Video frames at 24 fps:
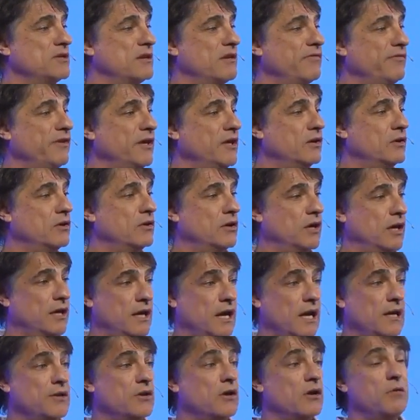but we're
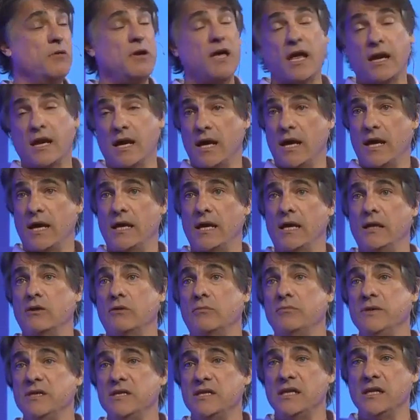going to have the same
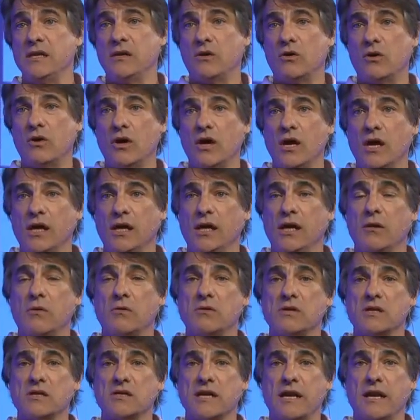challenge next
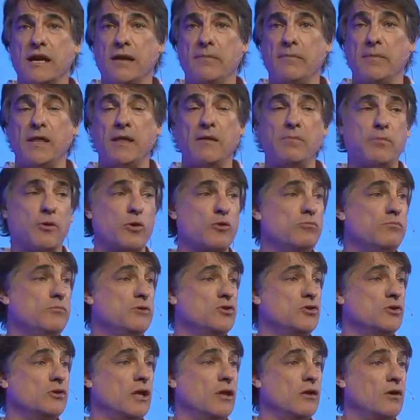year in 2005,